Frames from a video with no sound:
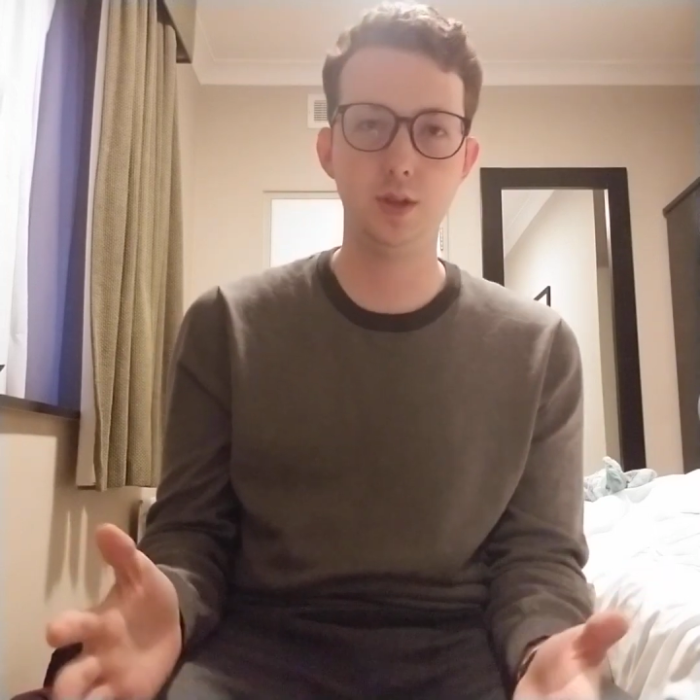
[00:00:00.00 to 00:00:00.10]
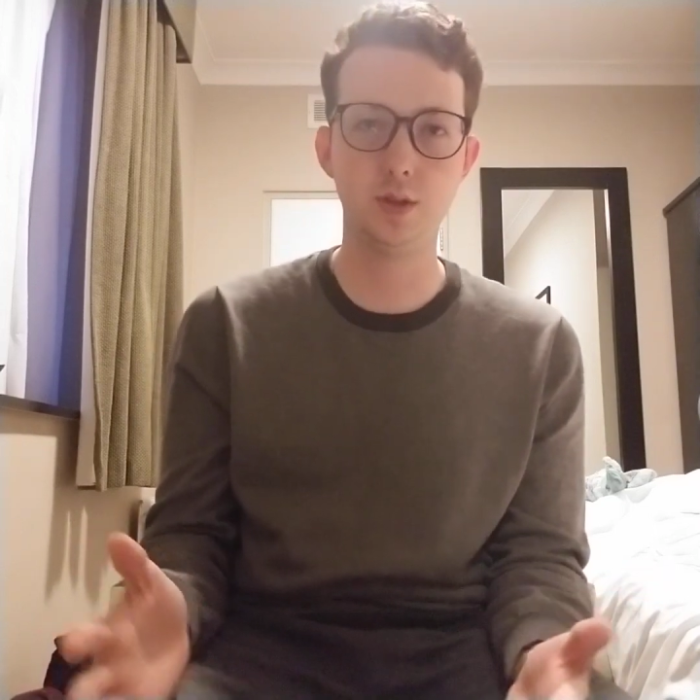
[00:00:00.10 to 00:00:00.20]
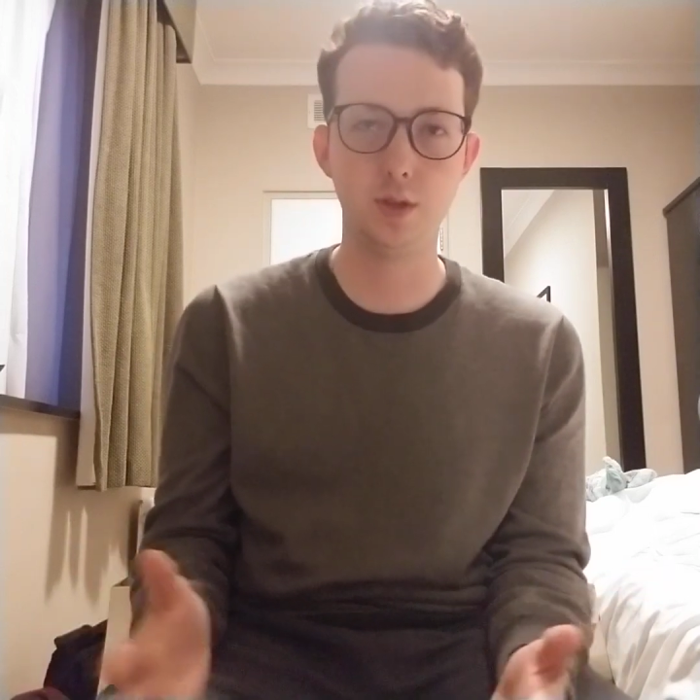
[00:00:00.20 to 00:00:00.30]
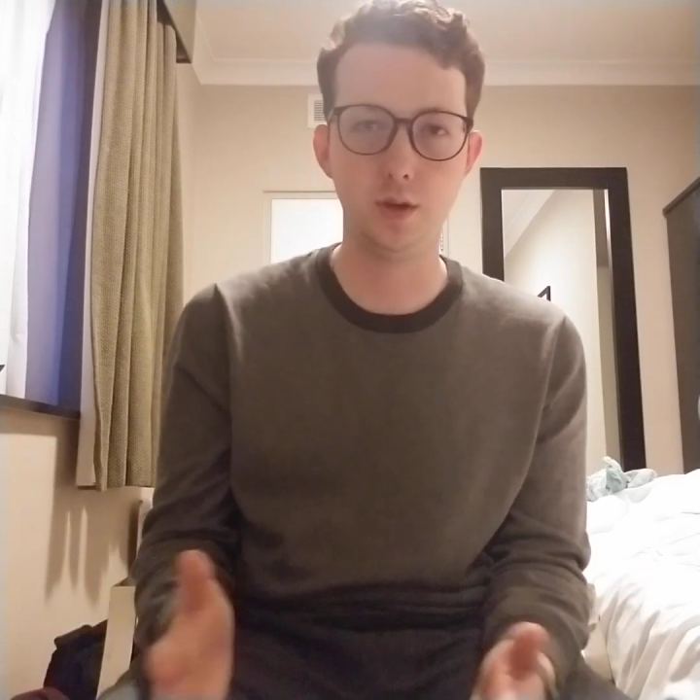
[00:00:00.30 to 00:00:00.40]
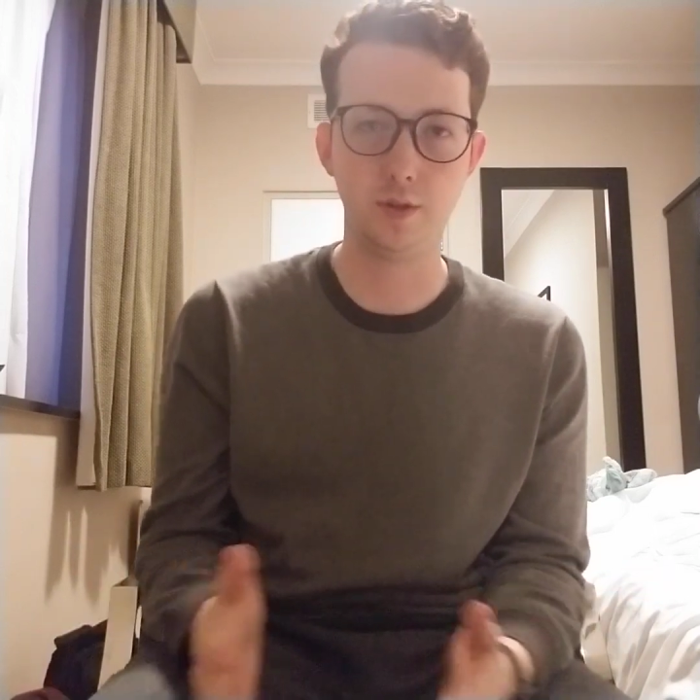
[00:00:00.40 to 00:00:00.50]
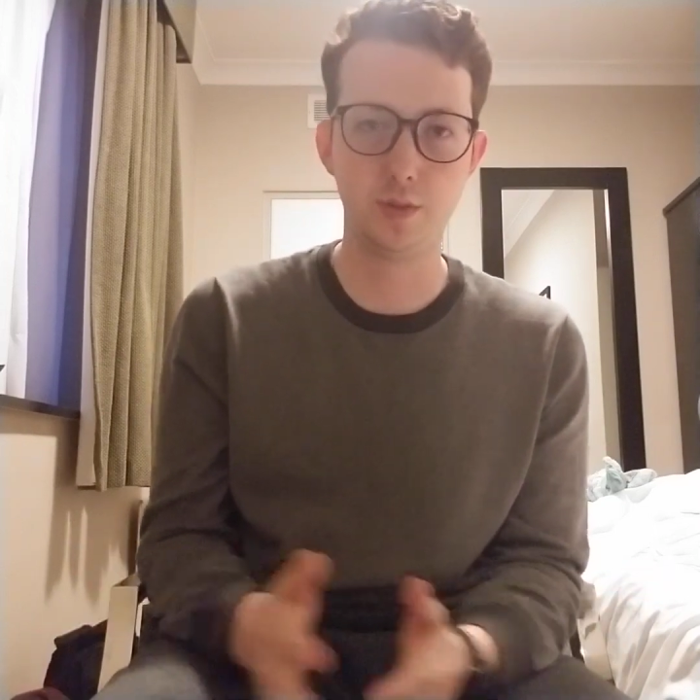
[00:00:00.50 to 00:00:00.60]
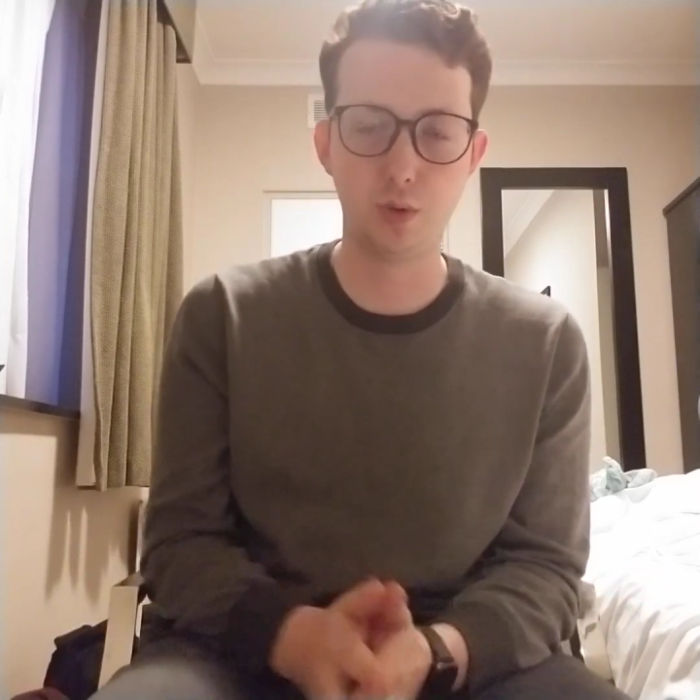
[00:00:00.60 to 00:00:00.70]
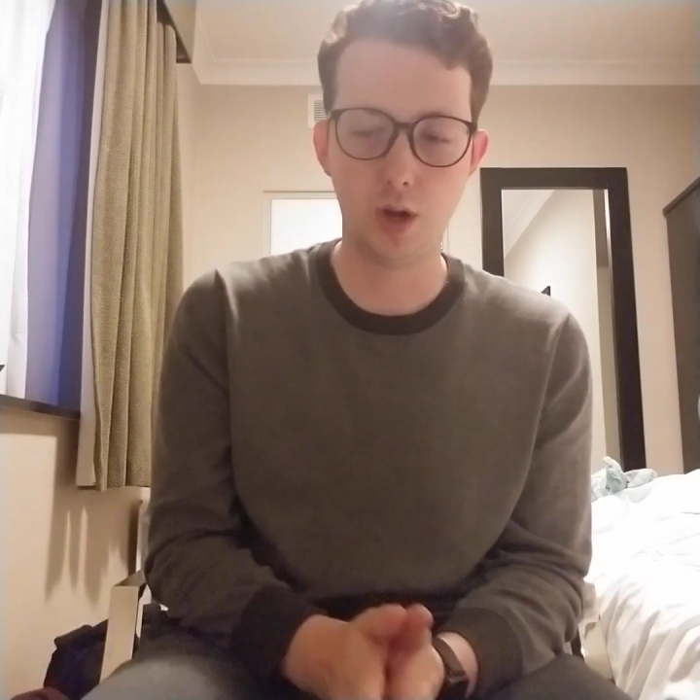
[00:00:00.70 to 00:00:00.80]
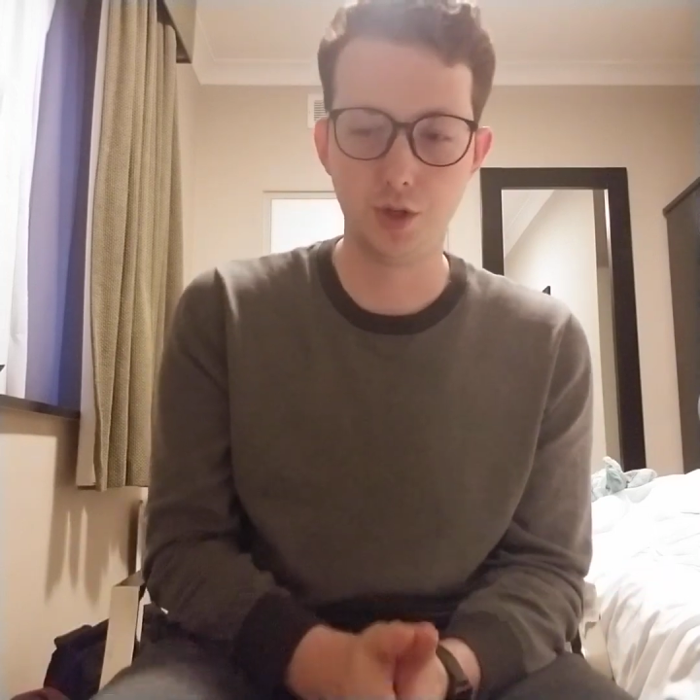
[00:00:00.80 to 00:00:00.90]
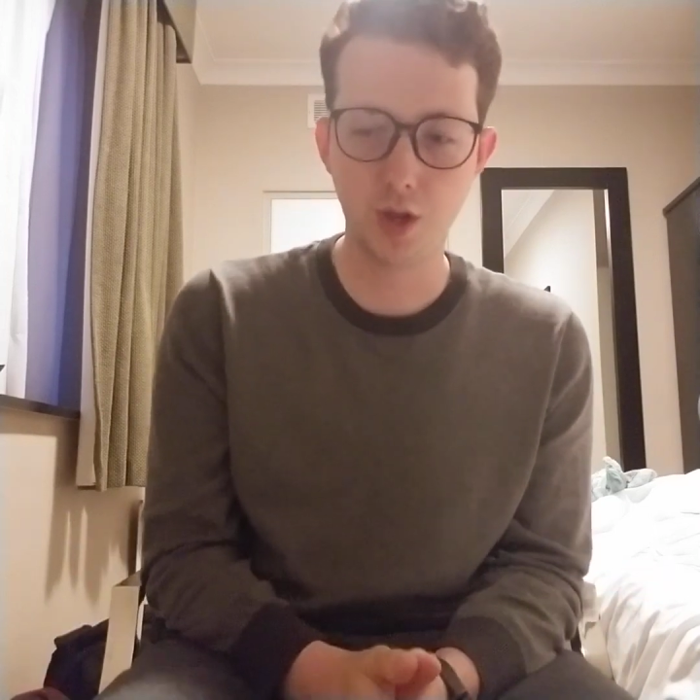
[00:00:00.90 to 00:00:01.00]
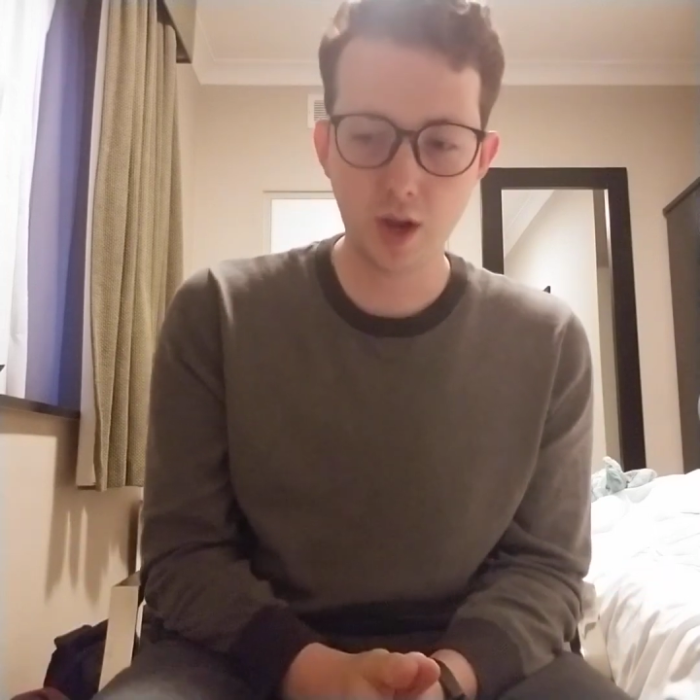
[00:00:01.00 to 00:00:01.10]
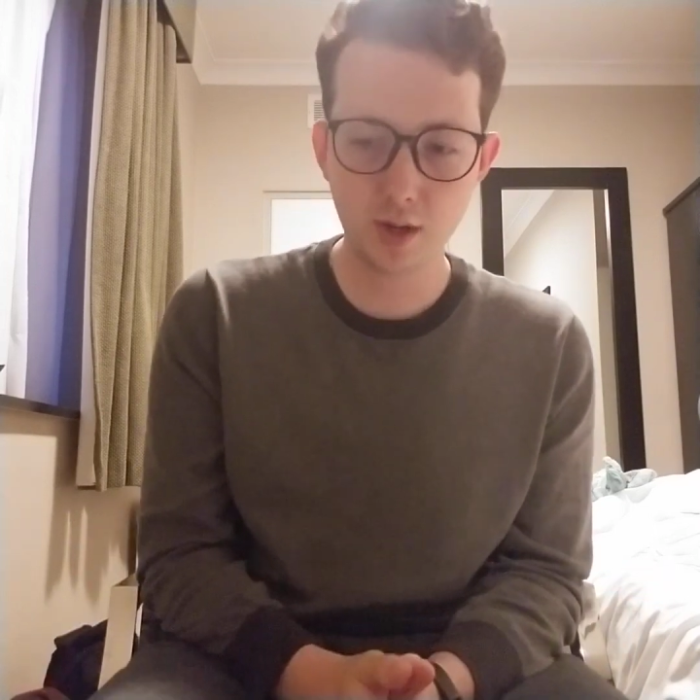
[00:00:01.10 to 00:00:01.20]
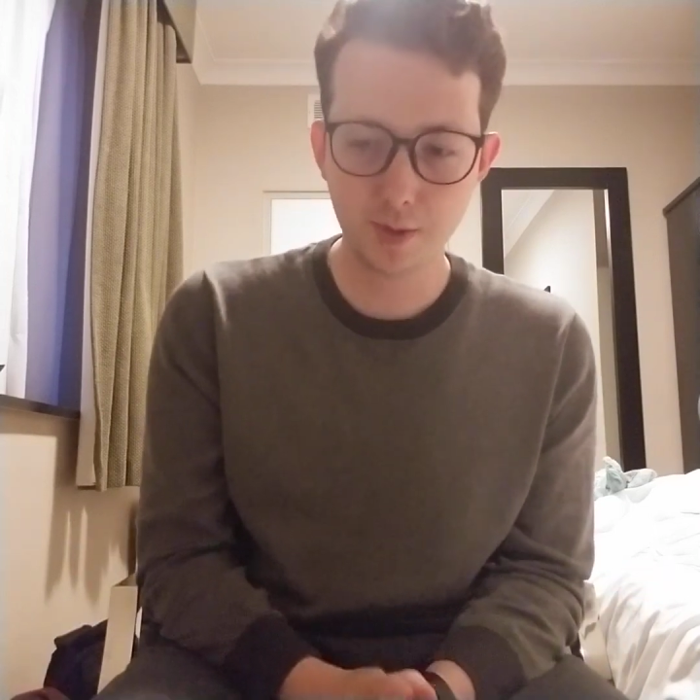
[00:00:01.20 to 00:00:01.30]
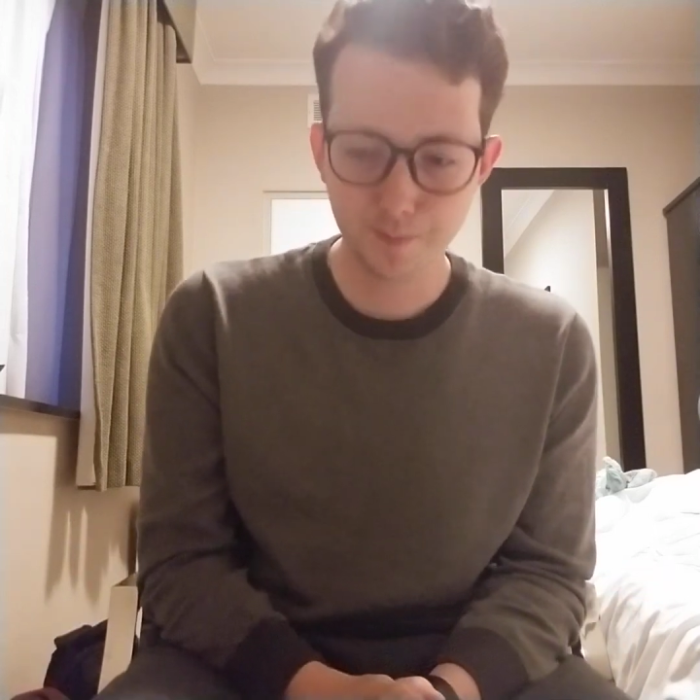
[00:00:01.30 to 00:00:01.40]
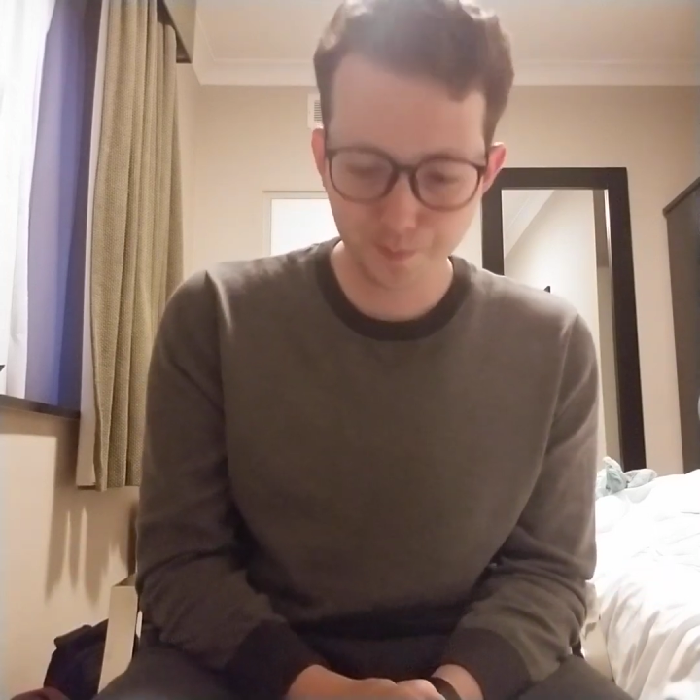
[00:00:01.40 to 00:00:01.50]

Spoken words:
the service project.